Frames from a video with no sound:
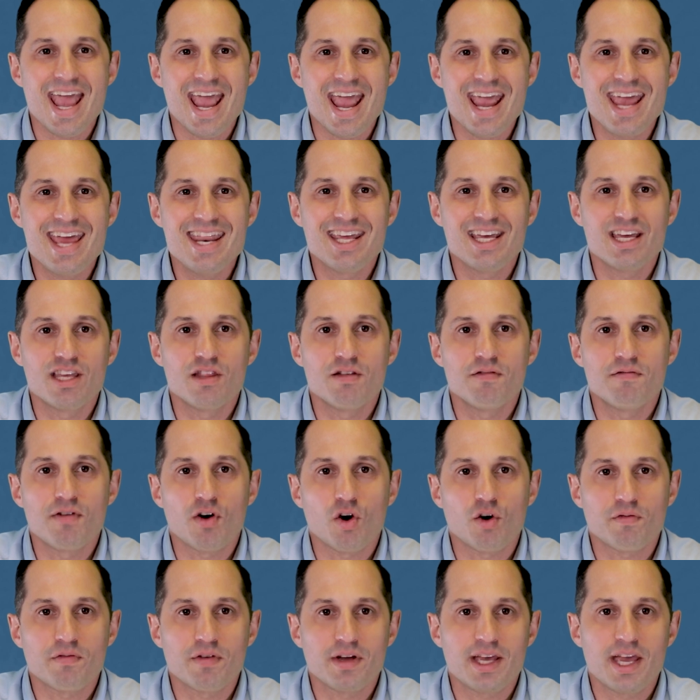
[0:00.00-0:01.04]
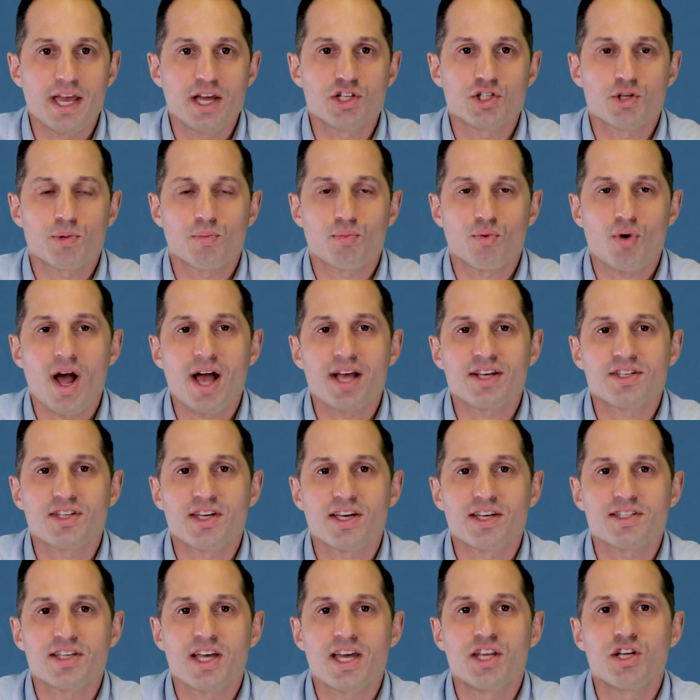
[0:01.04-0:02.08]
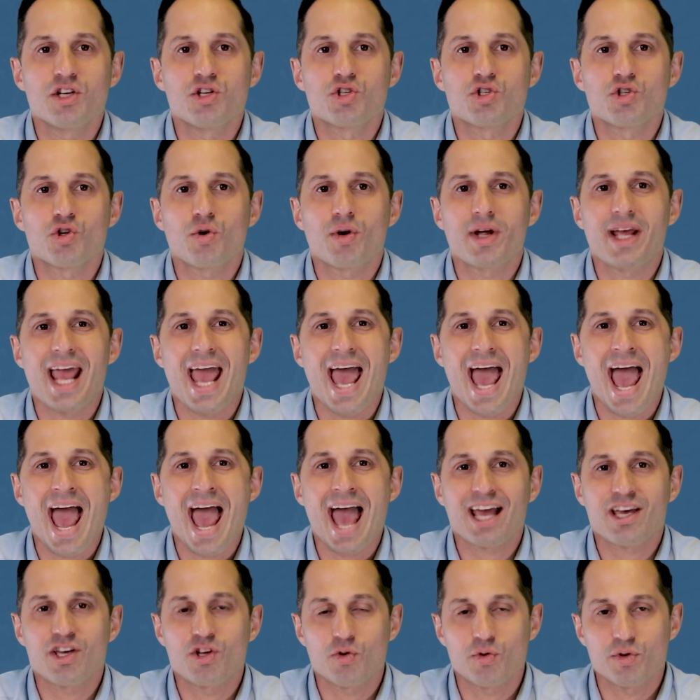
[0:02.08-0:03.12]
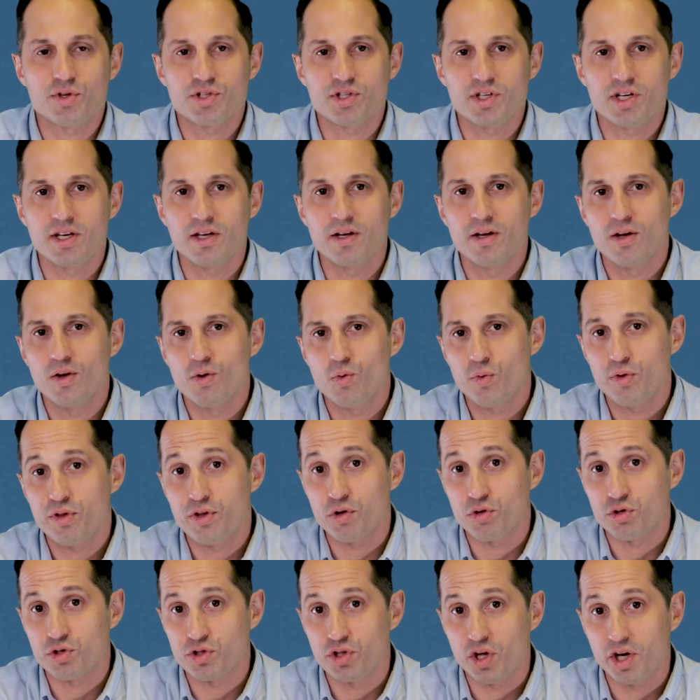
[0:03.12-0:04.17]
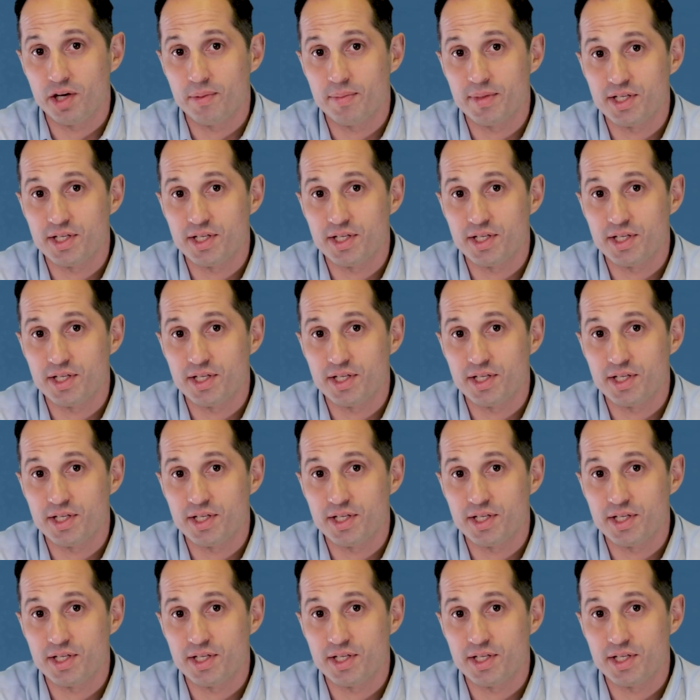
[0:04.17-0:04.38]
aiding in the verification process and ensuring accuracy with your study